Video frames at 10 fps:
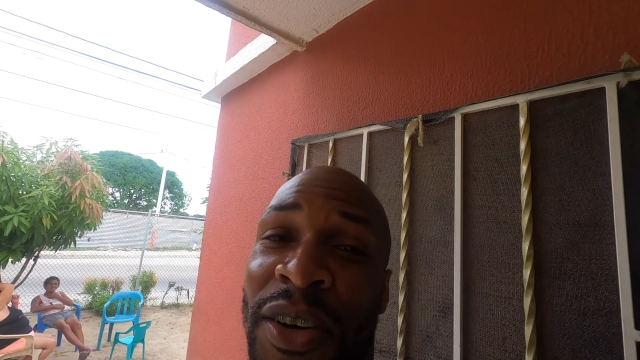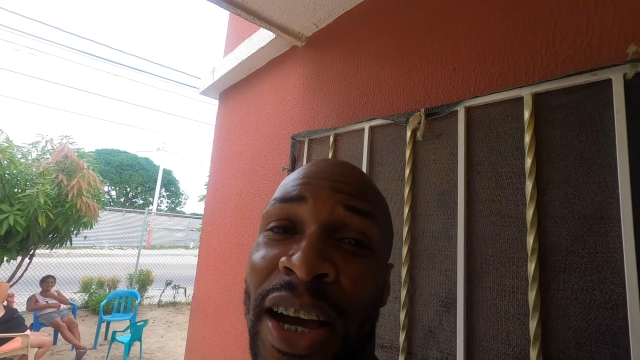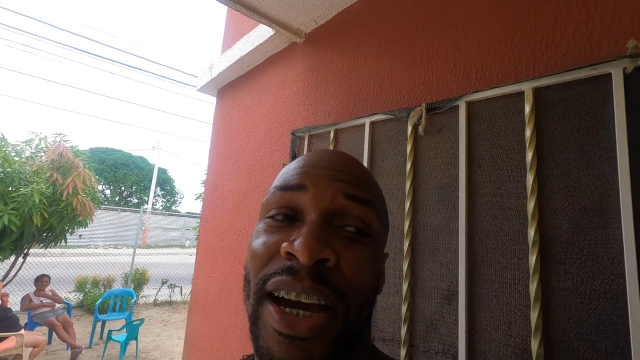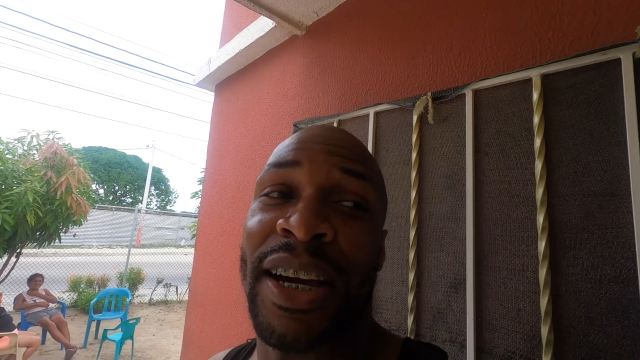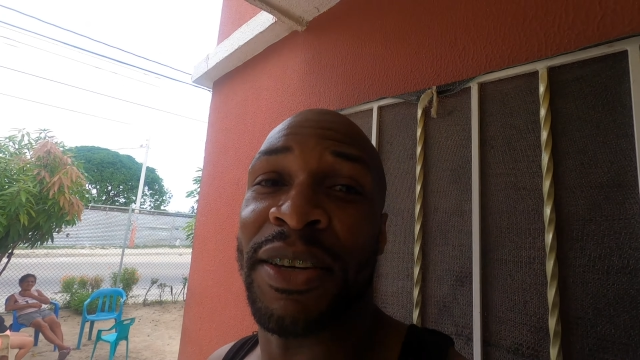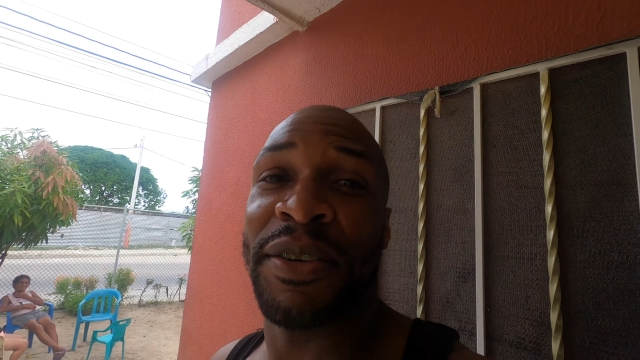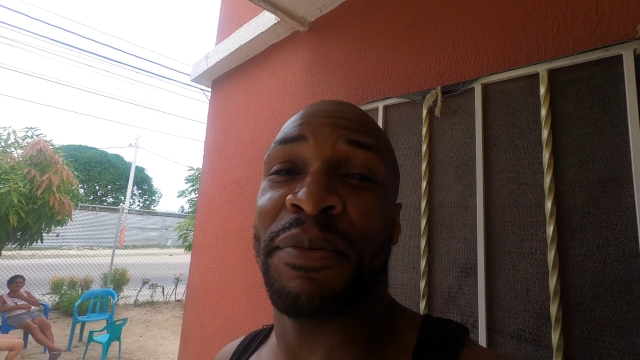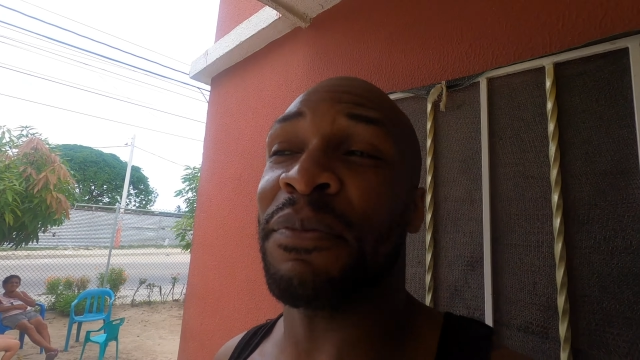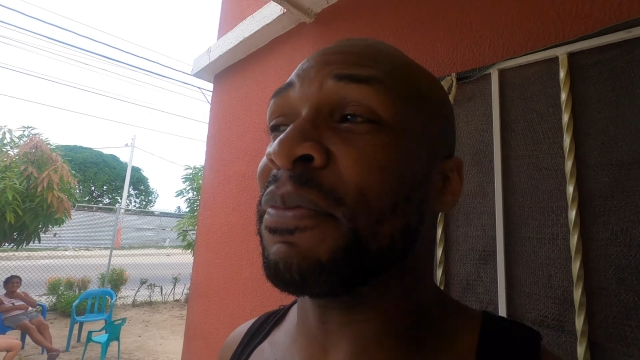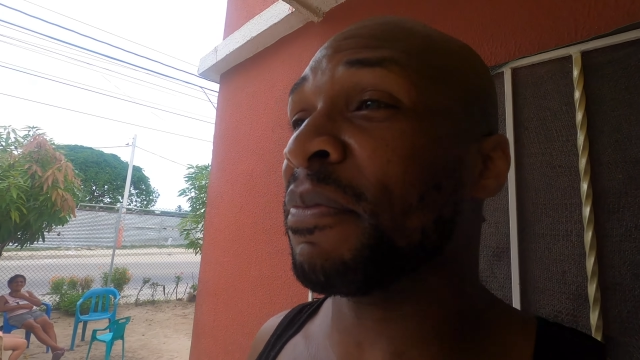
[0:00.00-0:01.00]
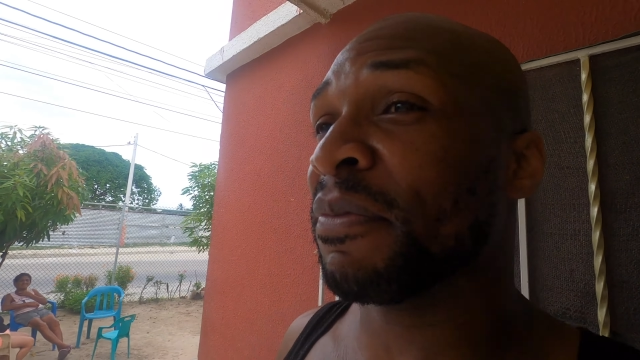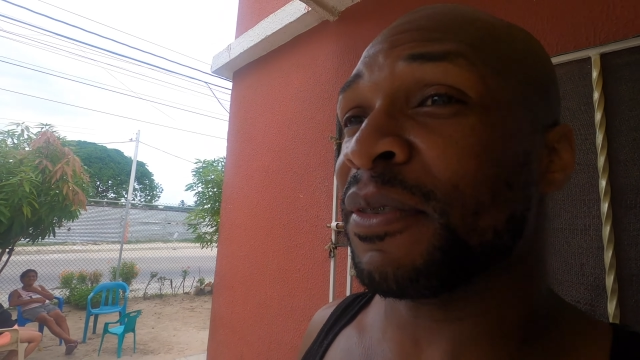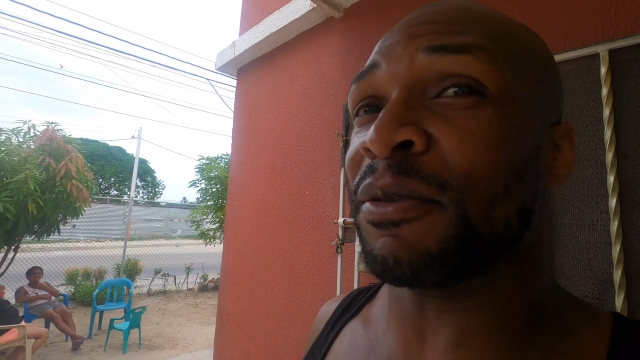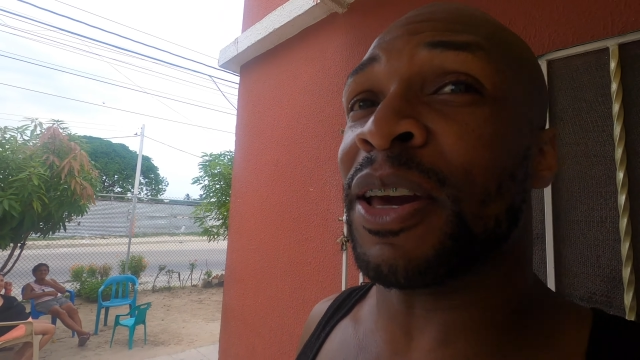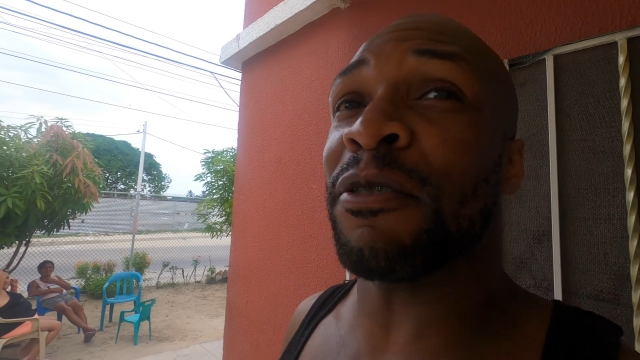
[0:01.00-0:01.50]
so guys,
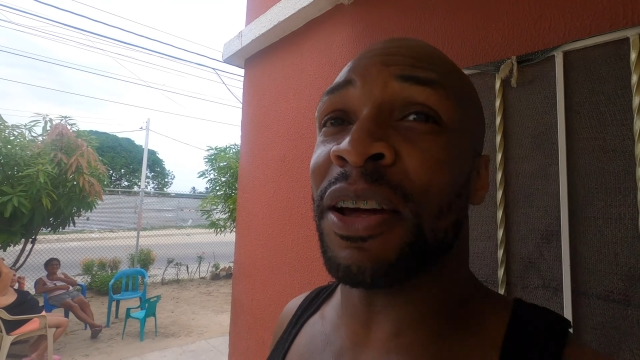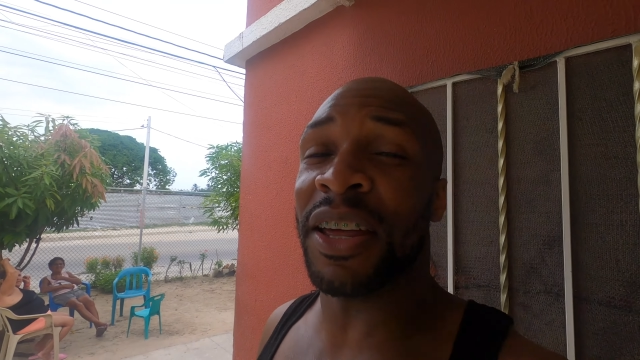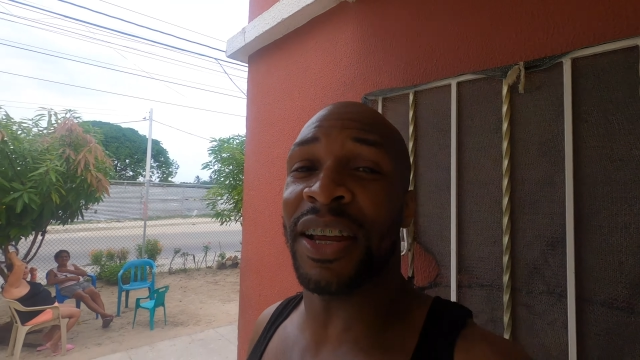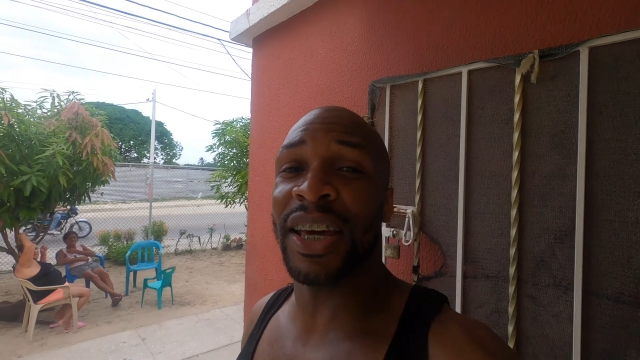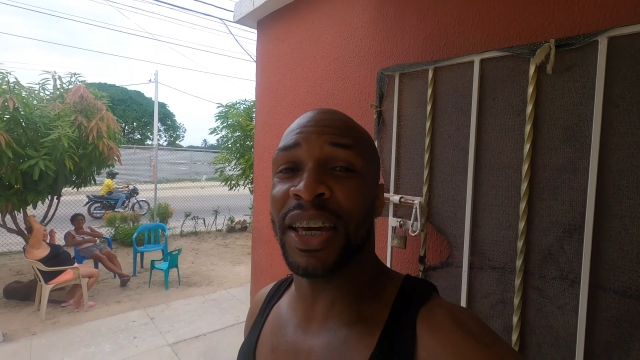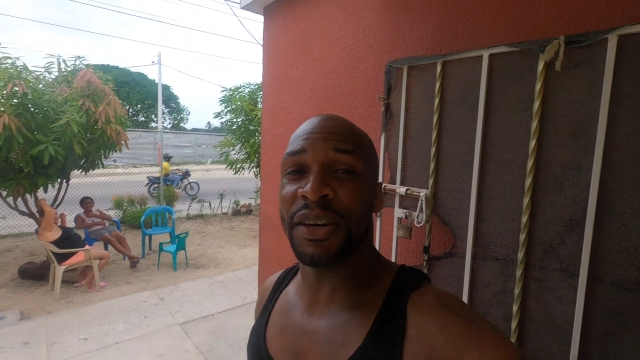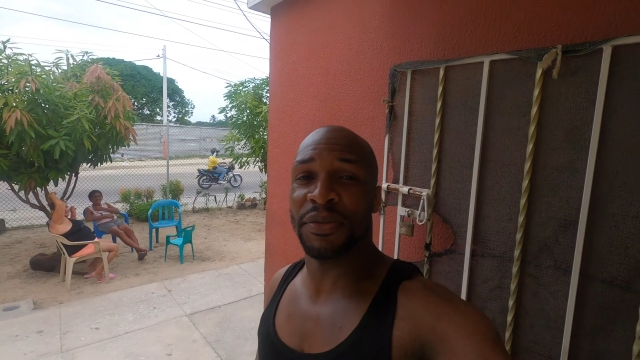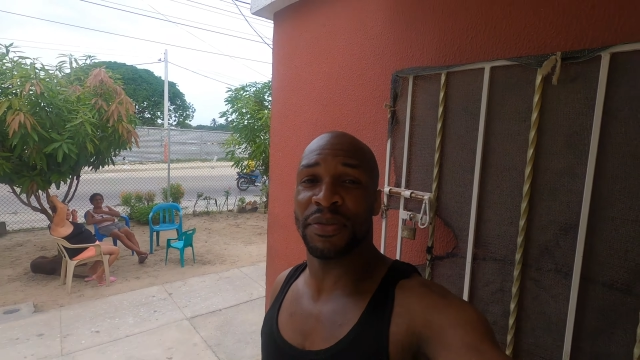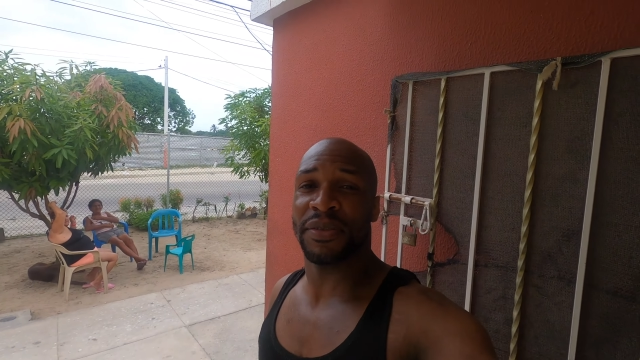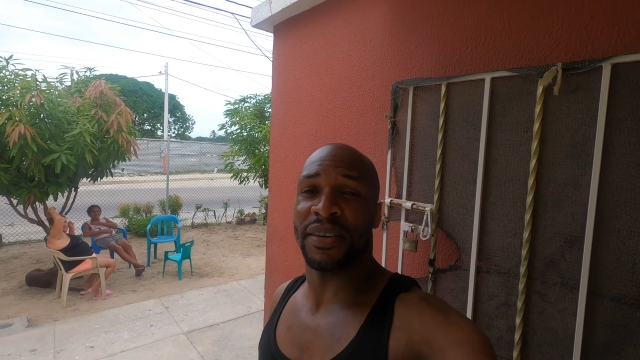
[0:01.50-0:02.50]
we're getting ready to leave.